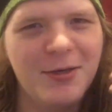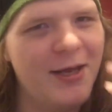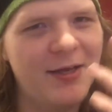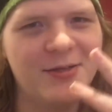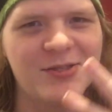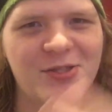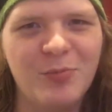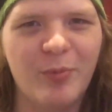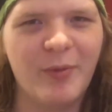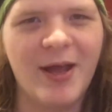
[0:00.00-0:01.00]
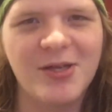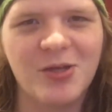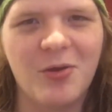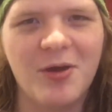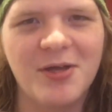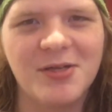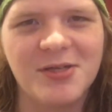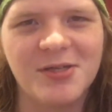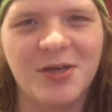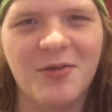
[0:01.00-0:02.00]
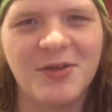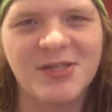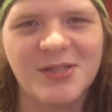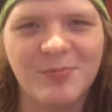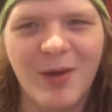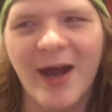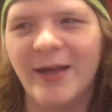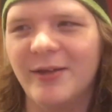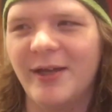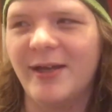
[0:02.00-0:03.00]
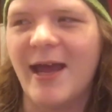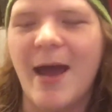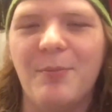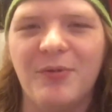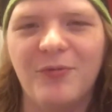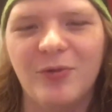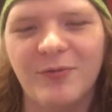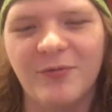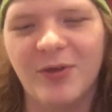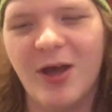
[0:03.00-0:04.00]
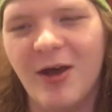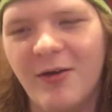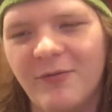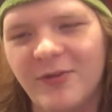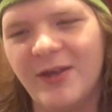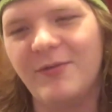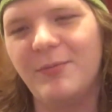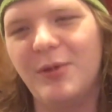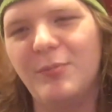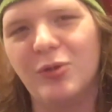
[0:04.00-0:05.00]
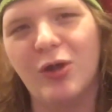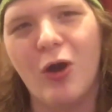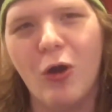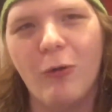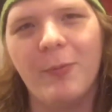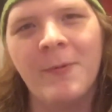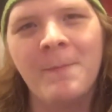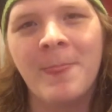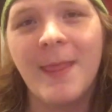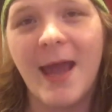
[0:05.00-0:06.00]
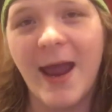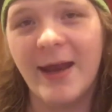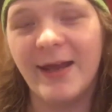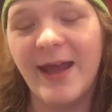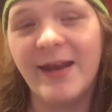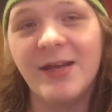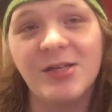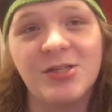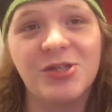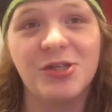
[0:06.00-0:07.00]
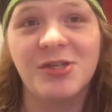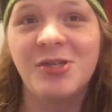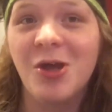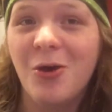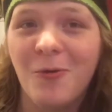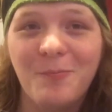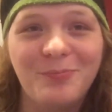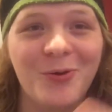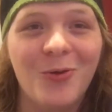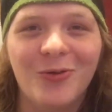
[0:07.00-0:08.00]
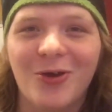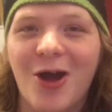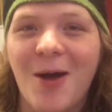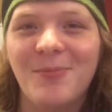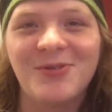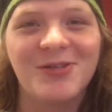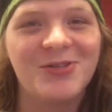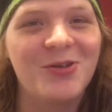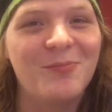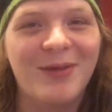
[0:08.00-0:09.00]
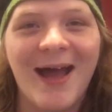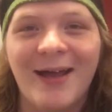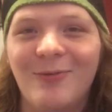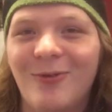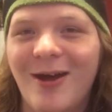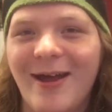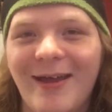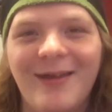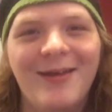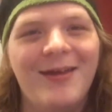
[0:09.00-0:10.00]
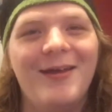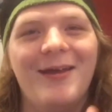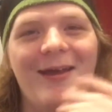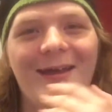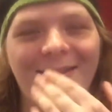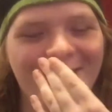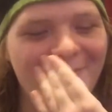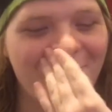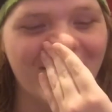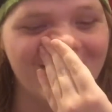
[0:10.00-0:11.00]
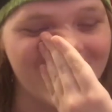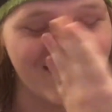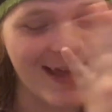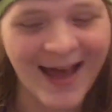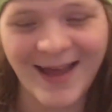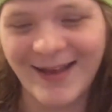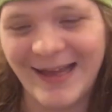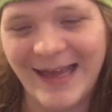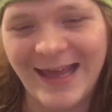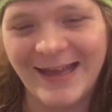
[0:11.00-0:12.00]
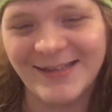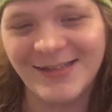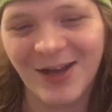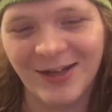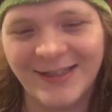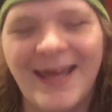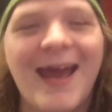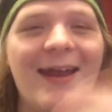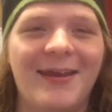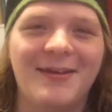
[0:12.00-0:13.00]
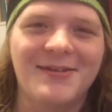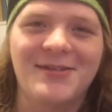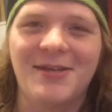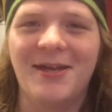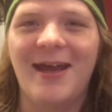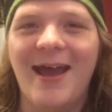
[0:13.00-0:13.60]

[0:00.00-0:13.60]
And Superman's always, you know, this smiling, happy, full of love, giving people hope. And it is just so polar opposite, so black and white difference that it's uncanny to see.